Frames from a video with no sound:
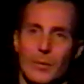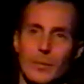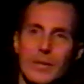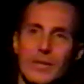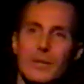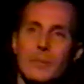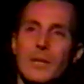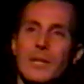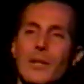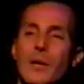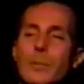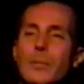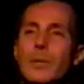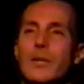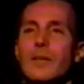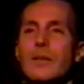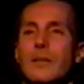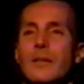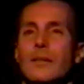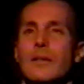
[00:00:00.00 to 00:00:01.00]
I mean, he may not
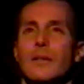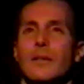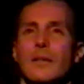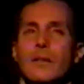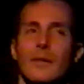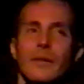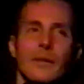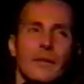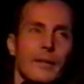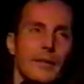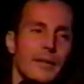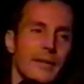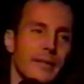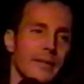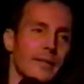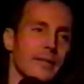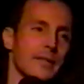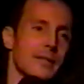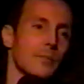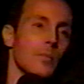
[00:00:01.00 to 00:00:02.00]
be the
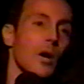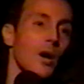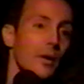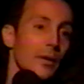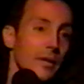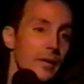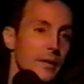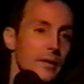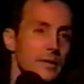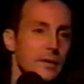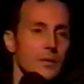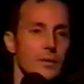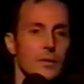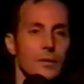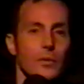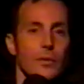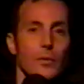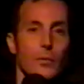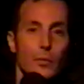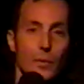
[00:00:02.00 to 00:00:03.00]

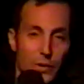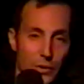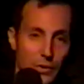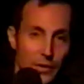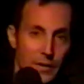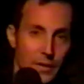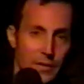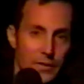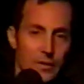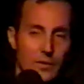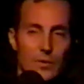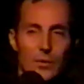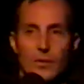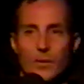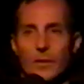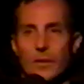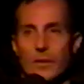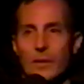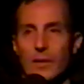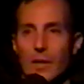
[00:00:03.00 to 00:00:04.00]
smartest or the richest
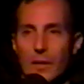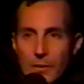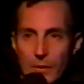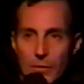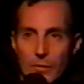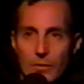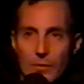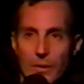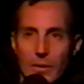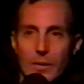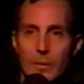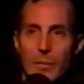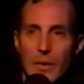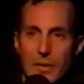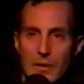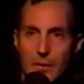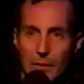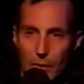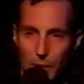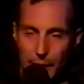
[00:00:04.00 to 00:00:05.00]
or, God knows, not the
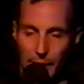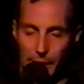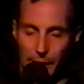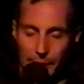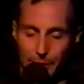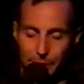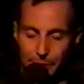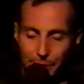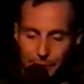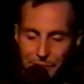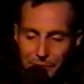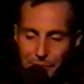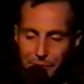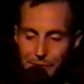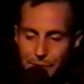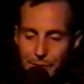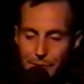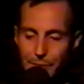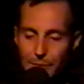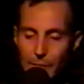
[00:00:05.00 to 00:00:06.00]
best looking
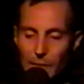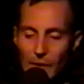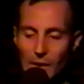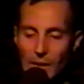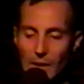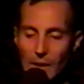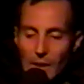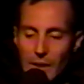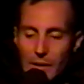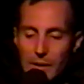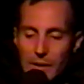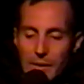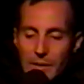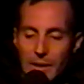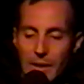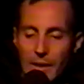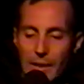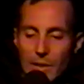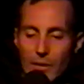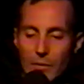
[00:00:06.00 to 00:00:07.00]
guy in
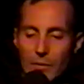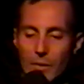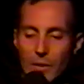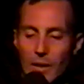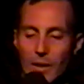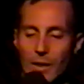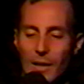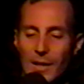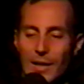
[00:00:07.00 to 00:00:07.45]
town.